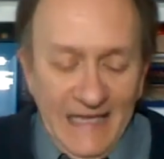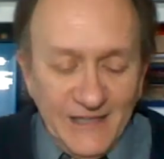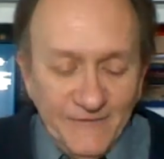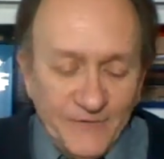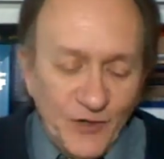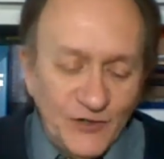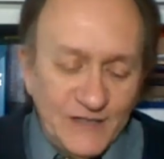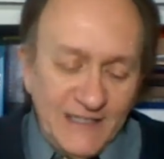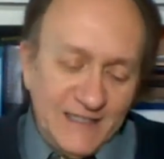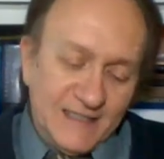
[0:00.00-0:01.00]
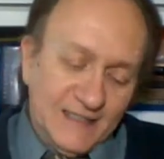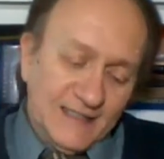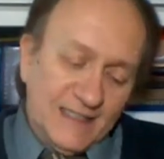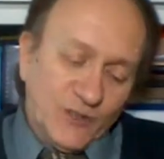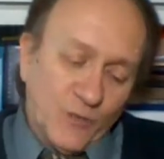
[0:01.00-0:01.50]
In the first
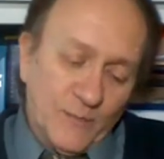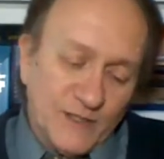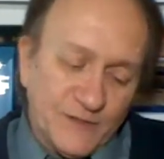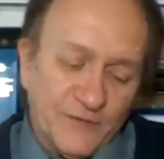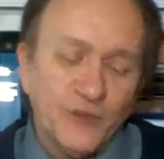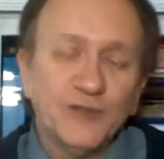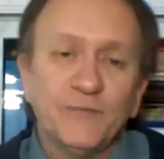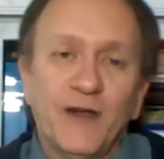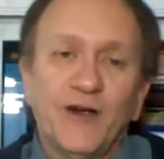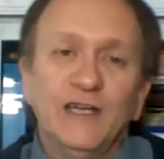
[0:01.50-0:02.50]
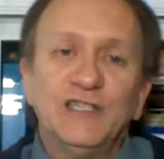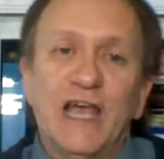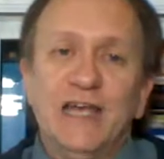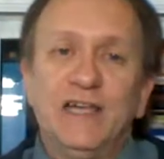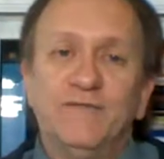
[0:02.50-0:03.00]
instance, this woman's first marriage,
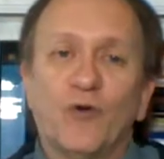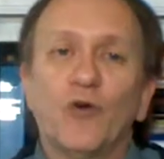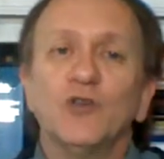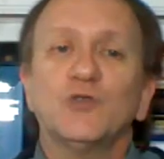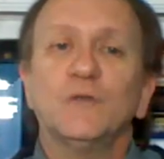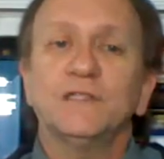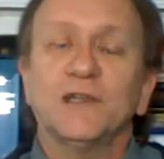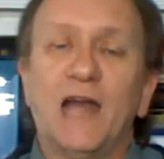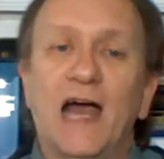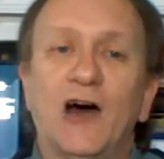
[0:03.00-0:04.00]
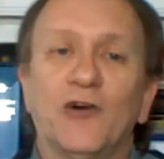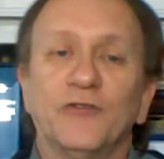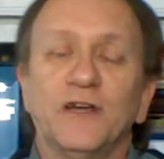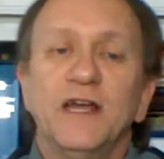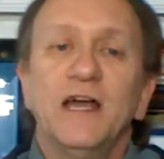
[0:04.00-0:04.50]
a divorce was allowed